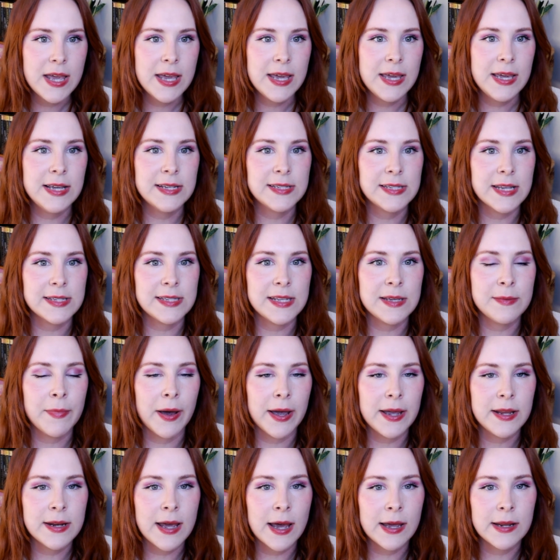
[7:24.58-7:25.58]
He says he
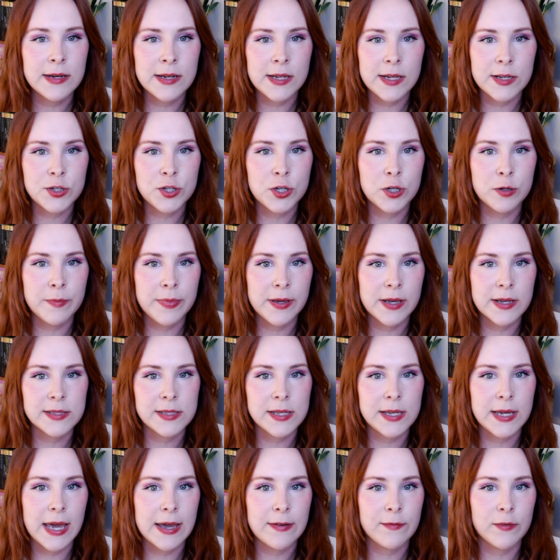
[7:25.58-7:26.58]
might not need to because
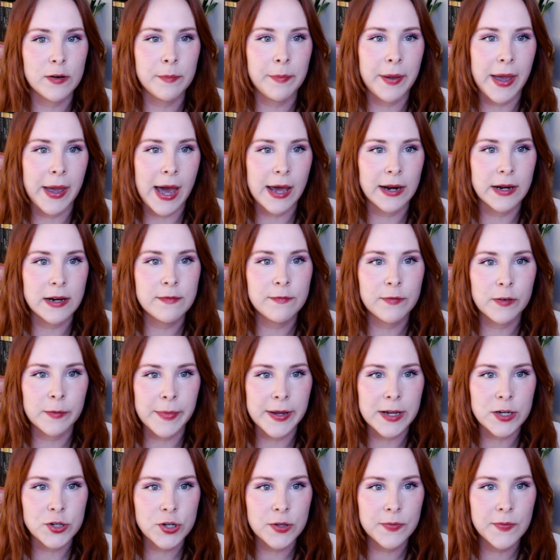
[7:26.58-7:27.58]
he gave her bad
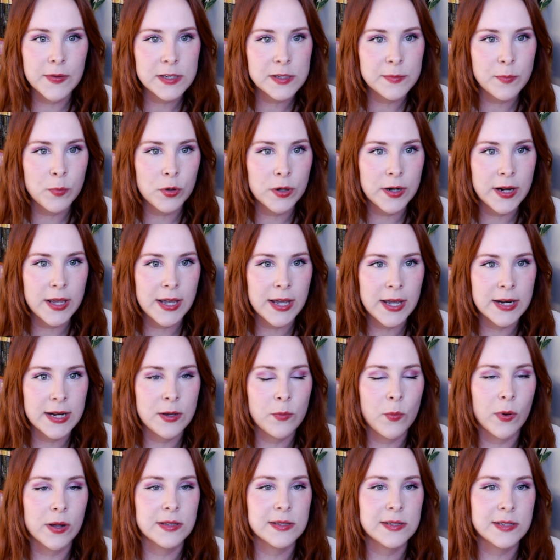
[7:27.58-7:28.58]
information this morning, and he
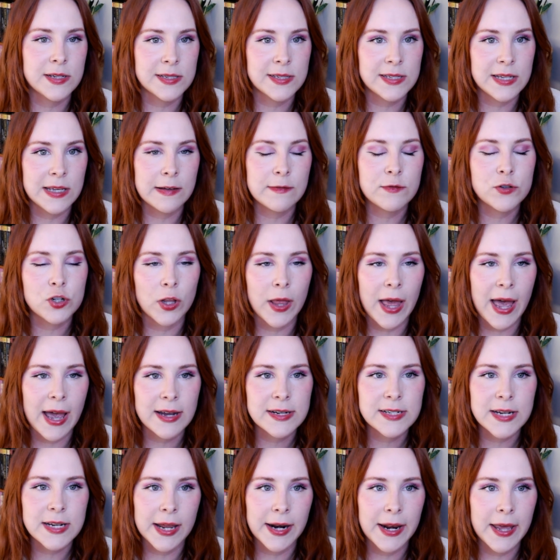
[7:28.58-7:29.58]
wants to see if she'll
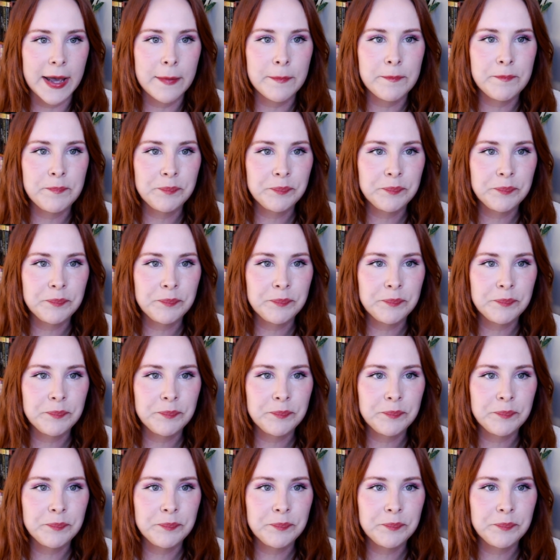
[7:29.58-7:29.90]
act on it.